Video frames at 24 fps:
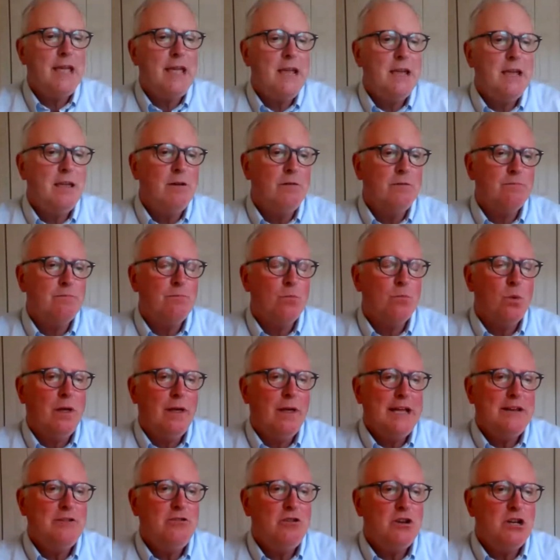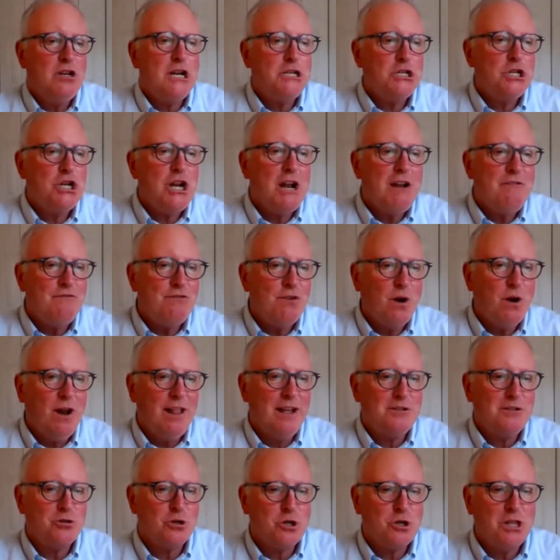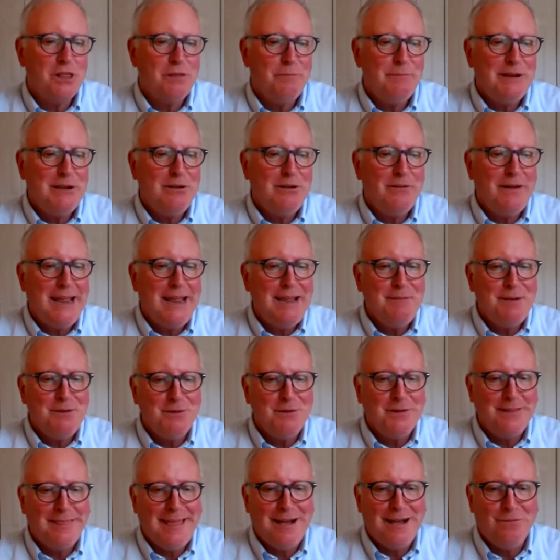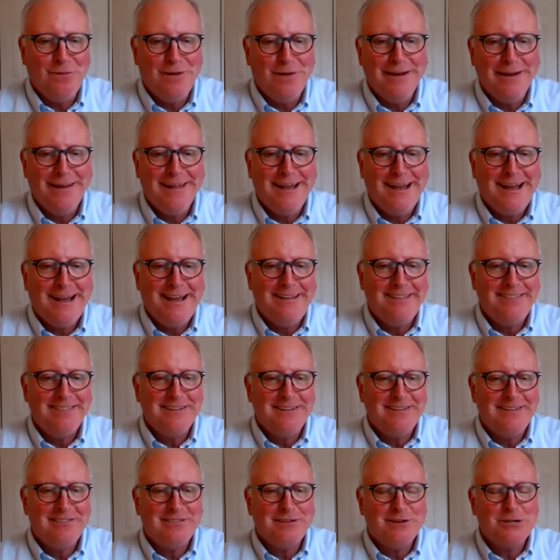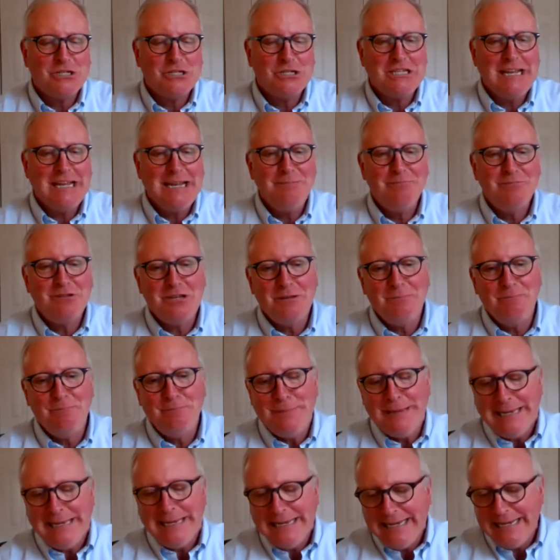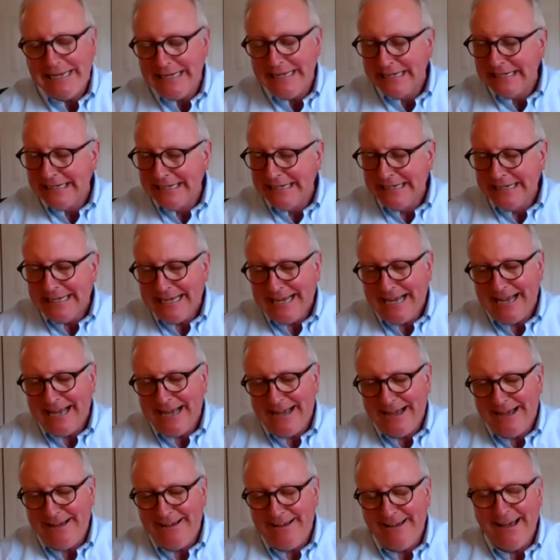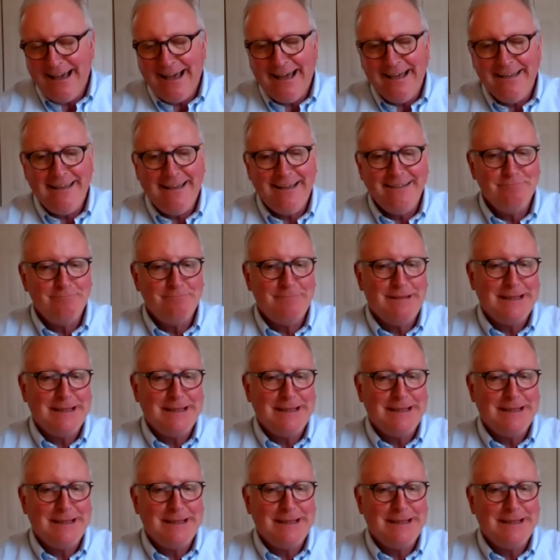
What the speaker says: thank you. Well, Ed, you touched on fertilizers. Let me go to Amy with that one. There seems to be a